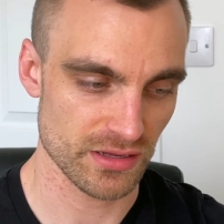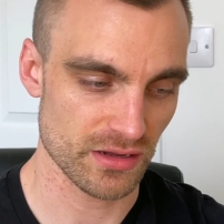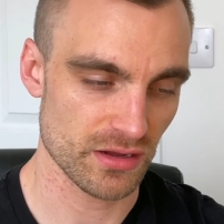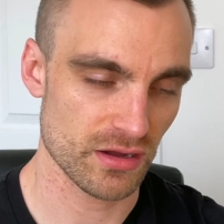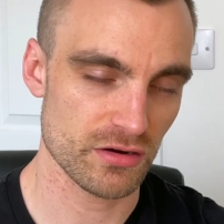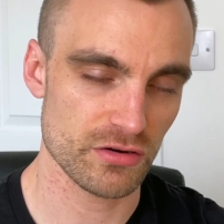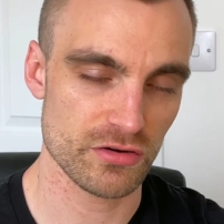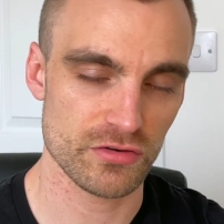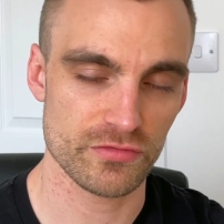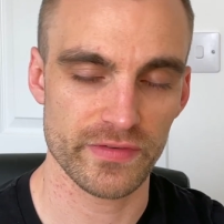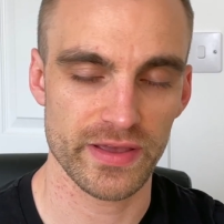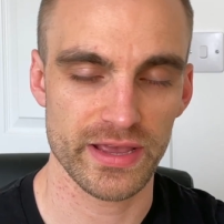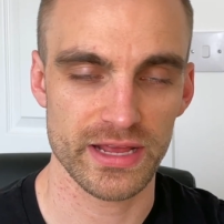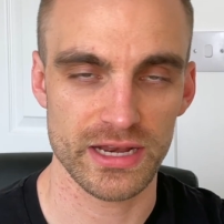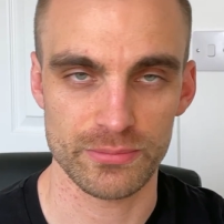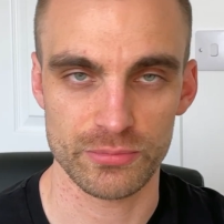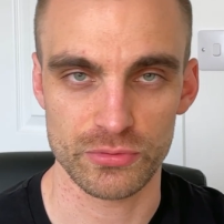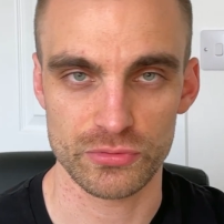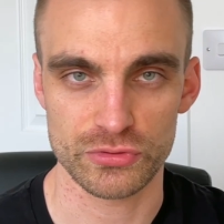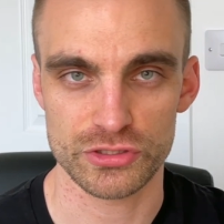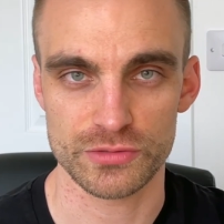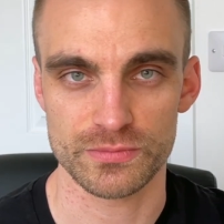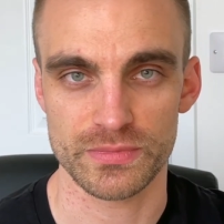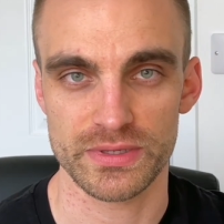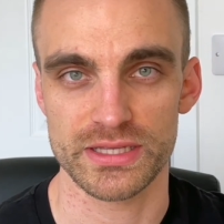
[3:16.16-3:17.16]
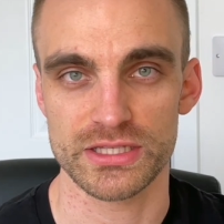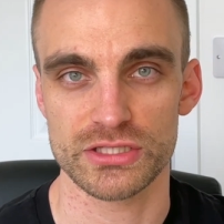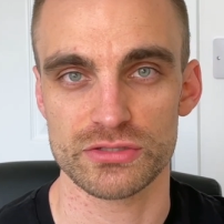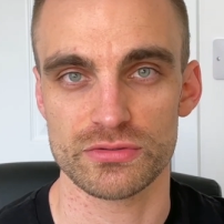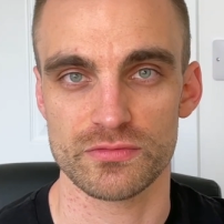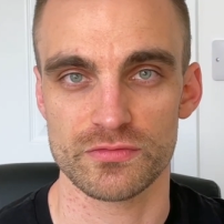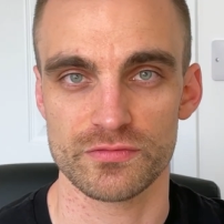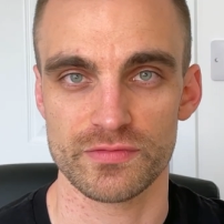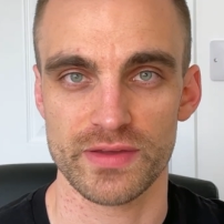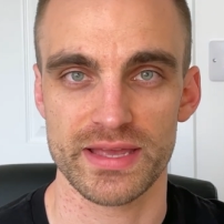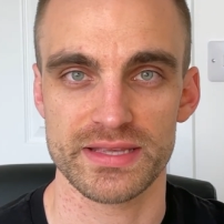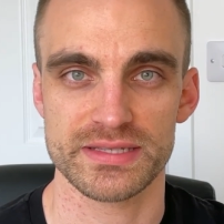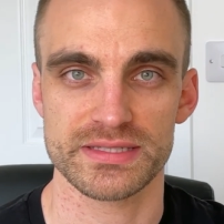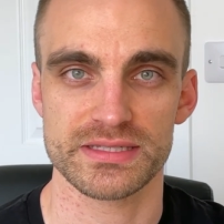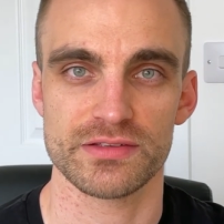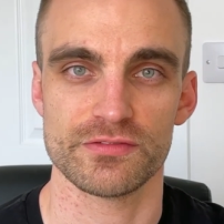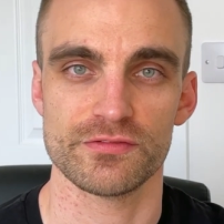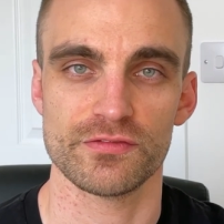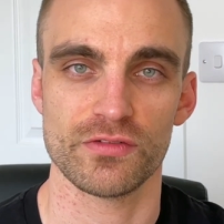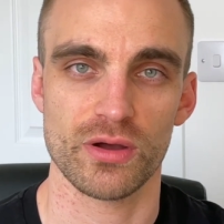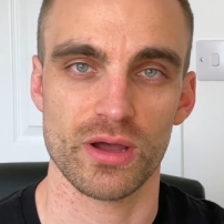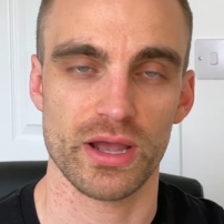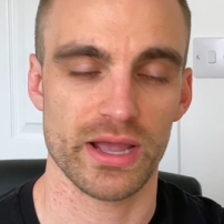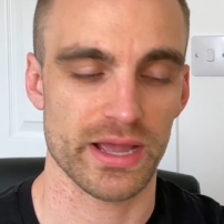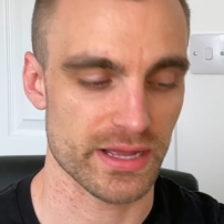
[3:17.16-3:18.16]
are available to me to invest
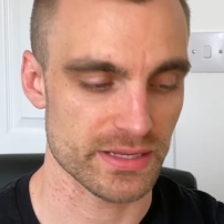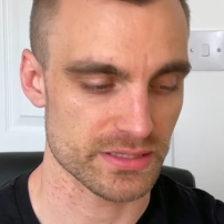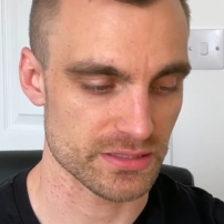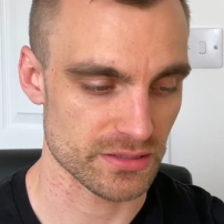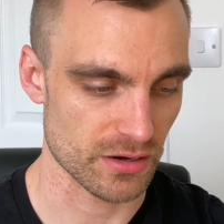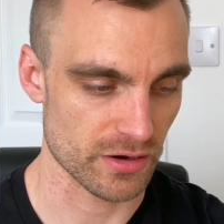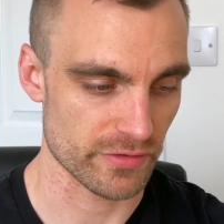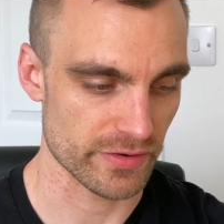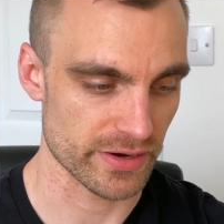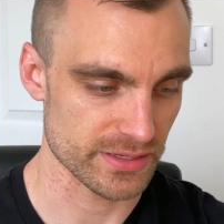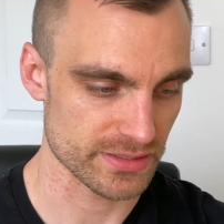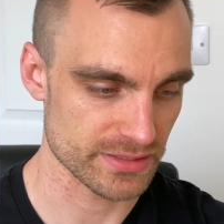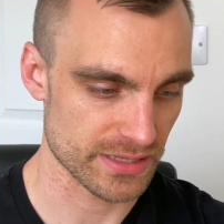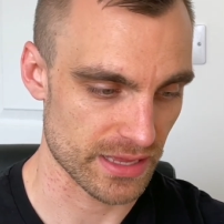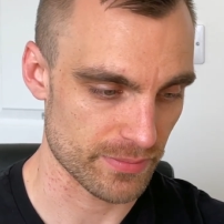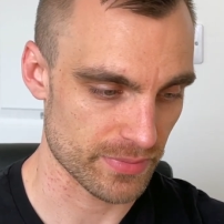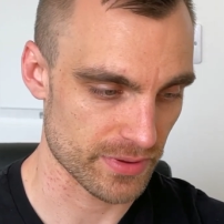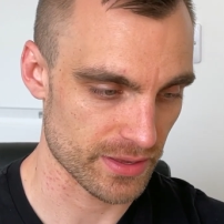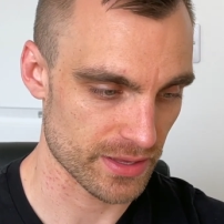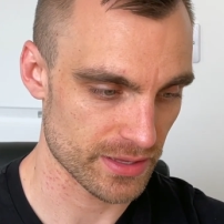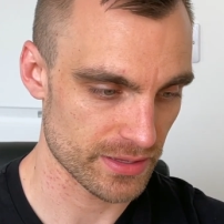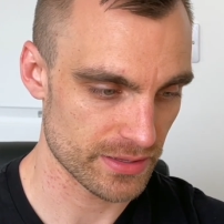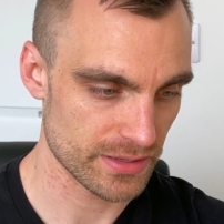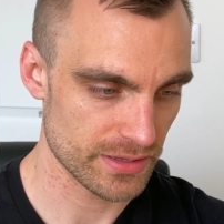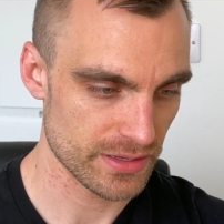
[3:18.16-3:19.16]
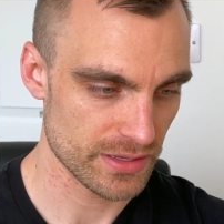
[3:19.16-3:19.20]
via a direct debit.